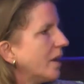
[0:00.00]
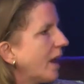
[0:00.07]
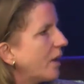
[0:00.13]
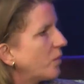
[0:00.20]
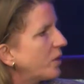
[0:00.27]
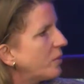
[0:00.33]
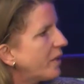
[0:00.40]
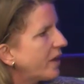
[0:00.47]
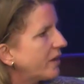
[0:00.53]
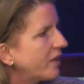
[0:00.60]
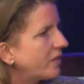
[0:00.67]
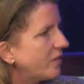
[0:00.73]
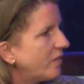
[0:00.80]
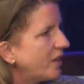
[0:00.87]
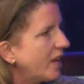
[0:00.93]
And what about
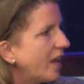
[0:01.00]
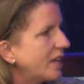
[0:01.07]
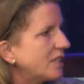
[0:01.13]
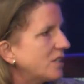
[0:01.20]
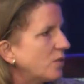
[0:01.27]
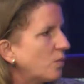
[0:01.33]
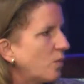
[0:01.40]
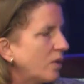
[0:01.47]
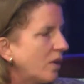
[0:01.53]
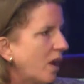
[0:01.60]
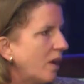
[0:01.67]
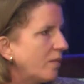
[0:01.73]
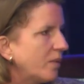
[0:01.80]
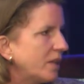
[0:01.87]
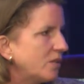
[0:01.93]
at the VA? So
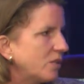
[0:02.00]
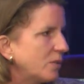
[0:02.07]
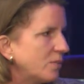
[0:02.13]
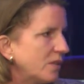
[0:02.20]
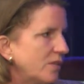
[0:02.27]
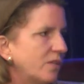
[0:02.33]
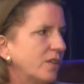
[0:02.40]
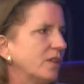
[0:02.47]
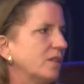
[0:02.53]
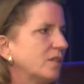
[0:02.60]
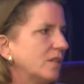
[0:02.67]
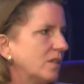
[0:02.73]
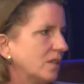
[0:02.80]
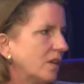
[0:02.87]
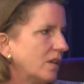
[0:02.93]
in terms of
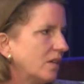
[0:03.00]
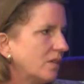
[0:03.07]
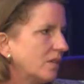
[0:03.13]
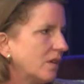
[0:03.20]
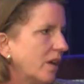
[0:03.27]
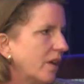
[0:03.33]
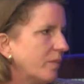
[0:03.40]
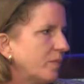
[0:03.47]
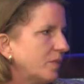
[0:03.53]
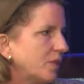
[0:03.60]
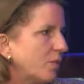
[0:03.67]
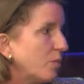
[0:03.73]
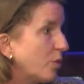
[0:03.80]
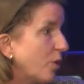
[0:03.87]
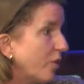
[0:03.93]
the
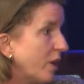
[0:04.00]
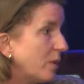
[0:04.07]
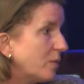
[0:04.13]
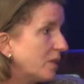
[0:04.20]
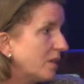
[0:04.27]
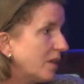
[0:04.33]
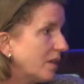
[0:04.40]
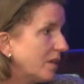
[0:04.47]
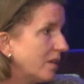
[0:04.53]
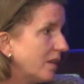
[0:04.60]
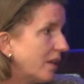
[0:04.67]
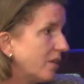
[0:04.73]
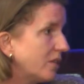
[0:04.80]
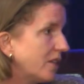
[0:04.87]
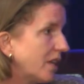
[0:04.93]
different programs
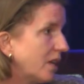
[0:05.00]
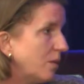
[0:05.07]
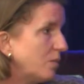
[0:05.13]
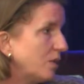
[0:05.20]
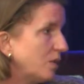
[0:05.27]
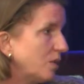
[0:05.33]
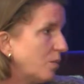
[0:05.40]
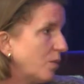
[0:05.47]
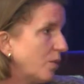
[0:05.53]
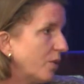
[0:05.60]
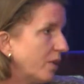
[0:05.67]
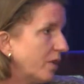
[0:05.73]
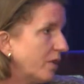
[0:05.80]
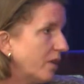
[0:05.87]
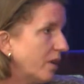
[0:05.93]
that are set up to
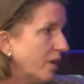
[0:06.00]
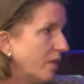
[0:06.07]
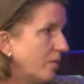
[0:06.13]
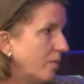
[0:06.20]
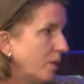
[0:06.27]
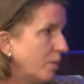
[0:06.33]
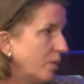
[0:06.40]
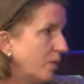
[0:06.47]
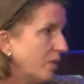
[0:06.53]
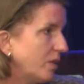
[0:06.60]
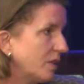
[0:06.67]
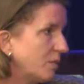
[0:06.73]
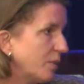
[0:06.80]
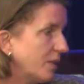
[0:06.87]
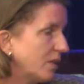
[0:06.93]
support people who've
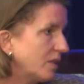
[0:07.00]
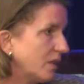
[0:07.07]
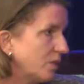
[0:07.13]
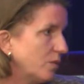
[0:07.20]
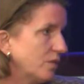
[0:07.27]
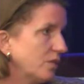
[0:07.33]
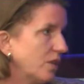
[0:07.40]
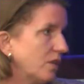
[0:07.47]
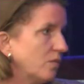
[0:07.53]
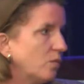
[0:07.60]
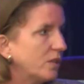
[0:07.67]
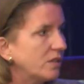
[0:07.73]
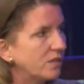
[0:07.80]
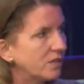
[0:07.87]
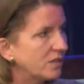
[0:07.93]
experienced sexual assault,
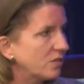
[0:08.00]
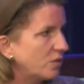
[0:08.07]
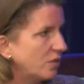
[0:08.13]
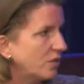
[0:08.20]
what is sort